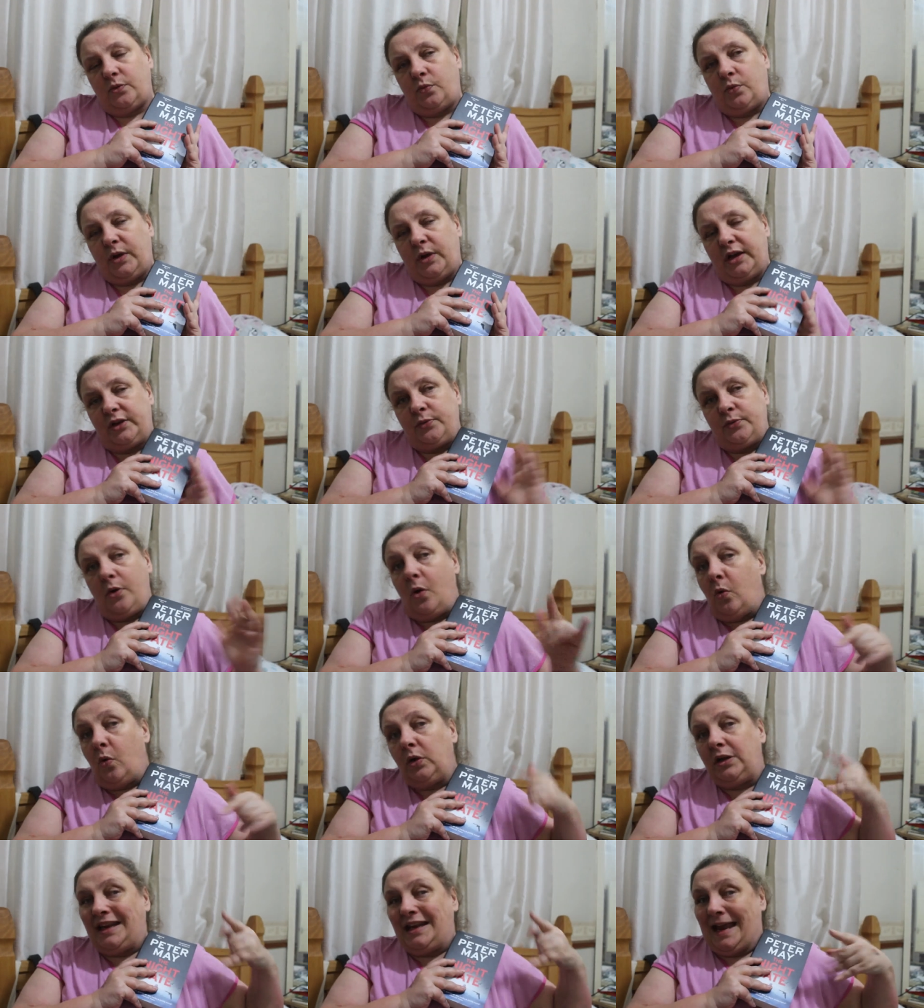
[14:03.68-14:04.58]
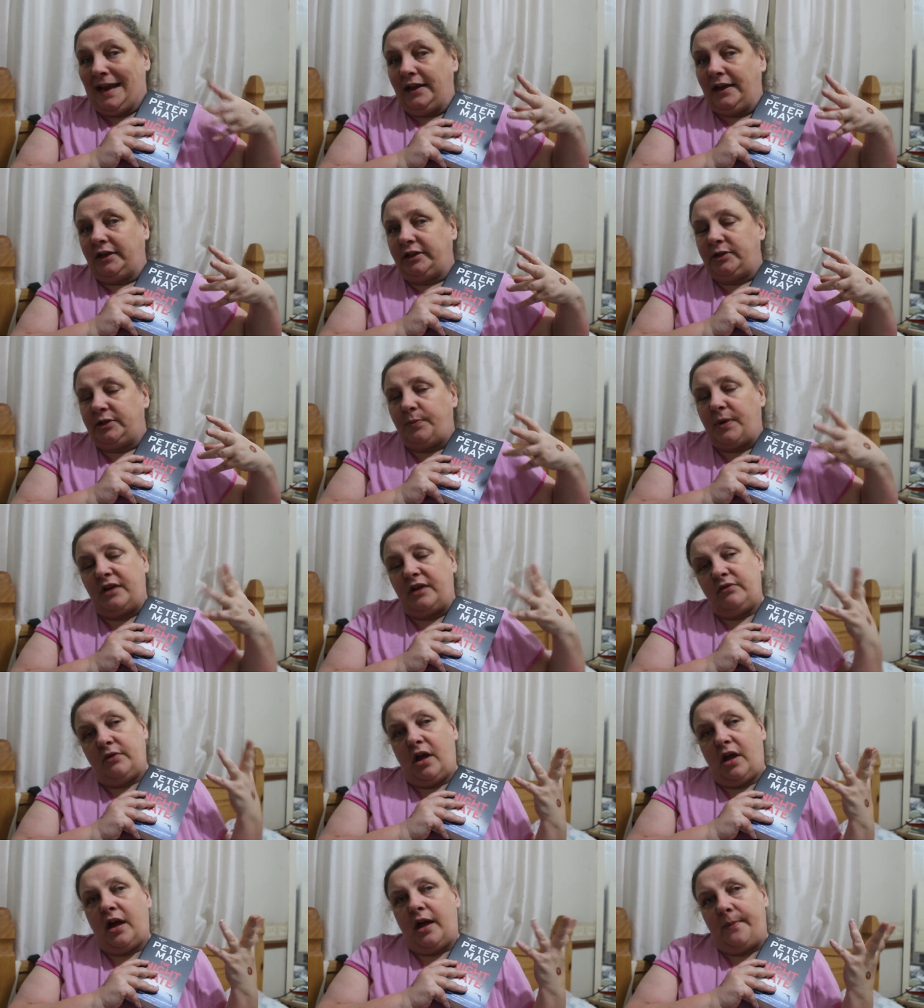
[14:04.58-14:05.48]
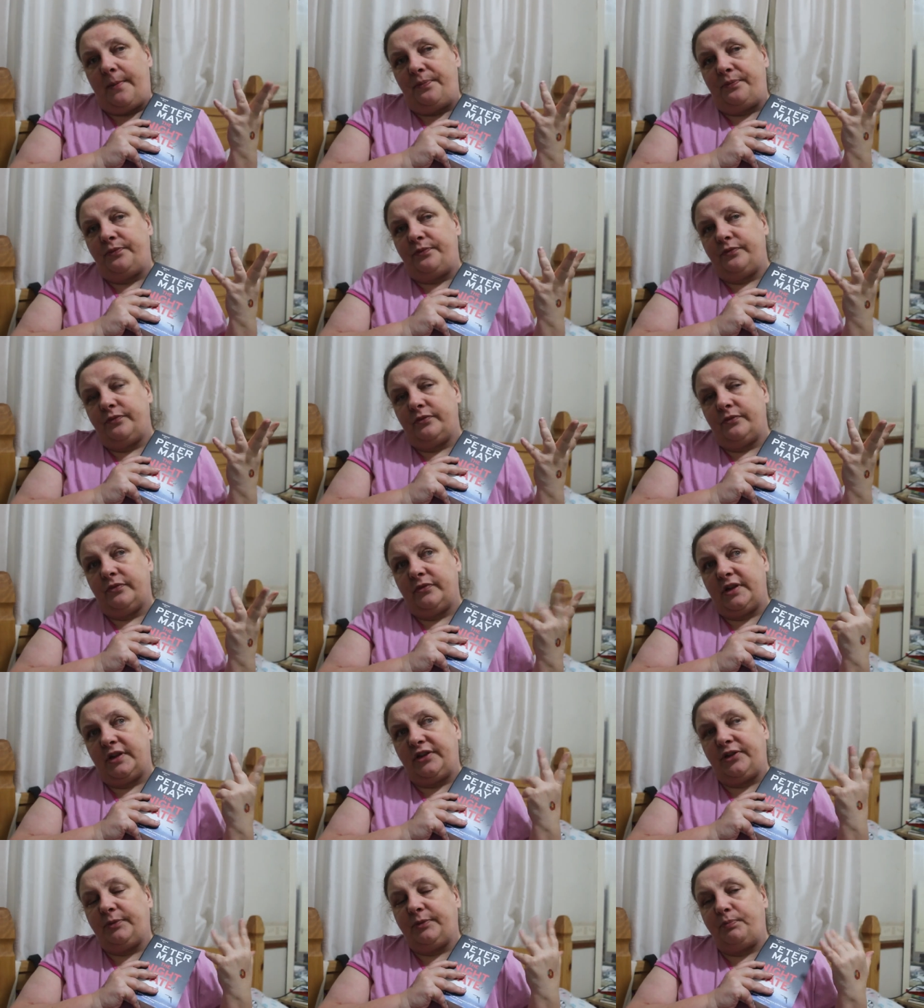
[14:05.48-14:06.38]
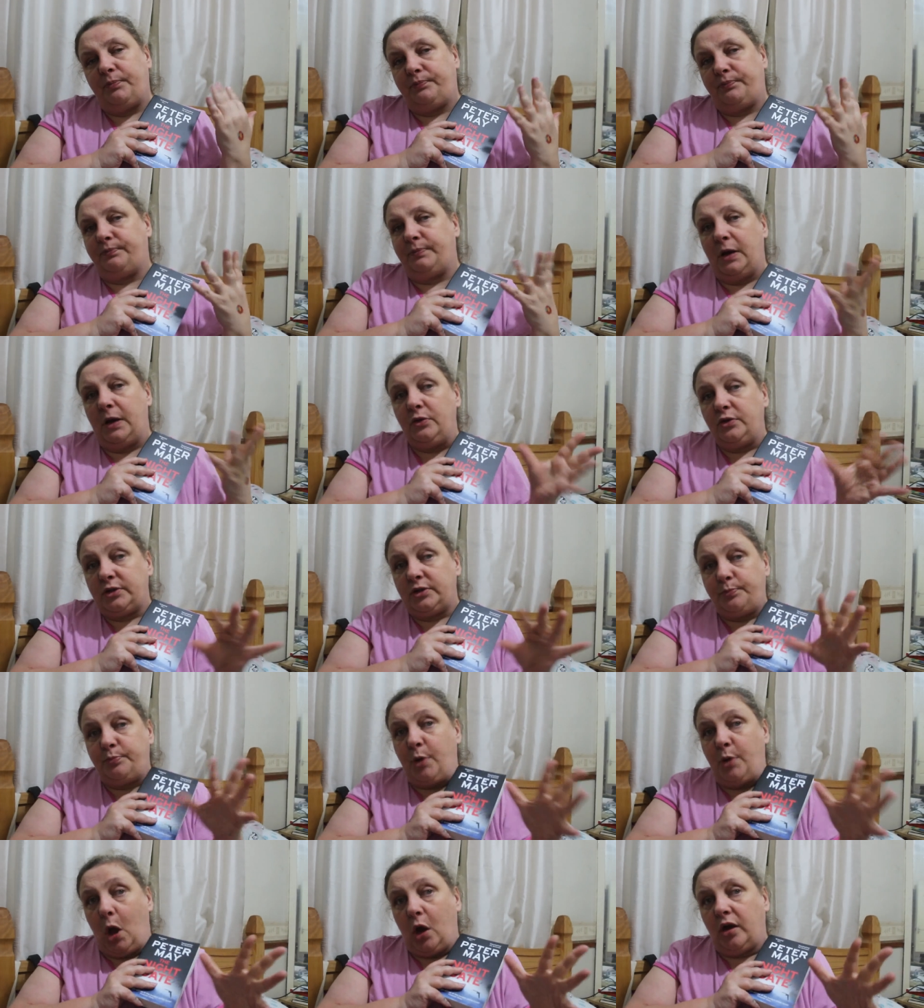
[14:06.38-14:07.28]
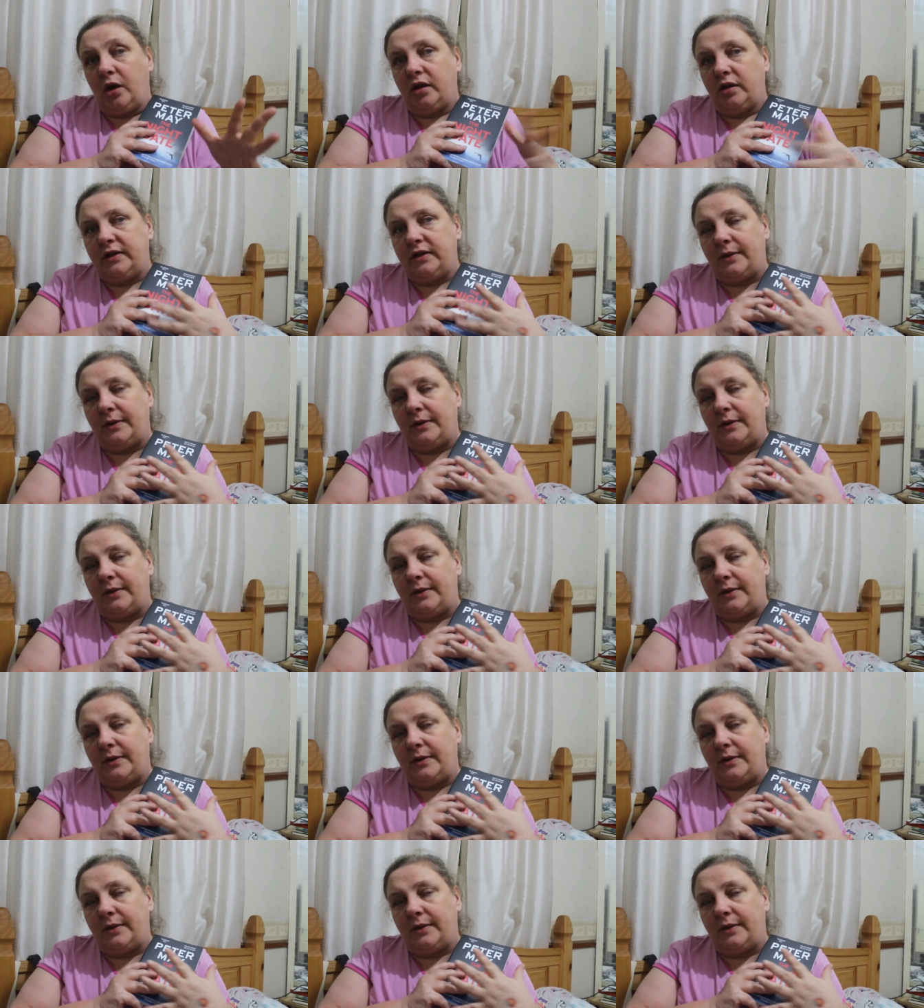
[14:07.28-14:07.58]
which were all linked by um, this bloke's book.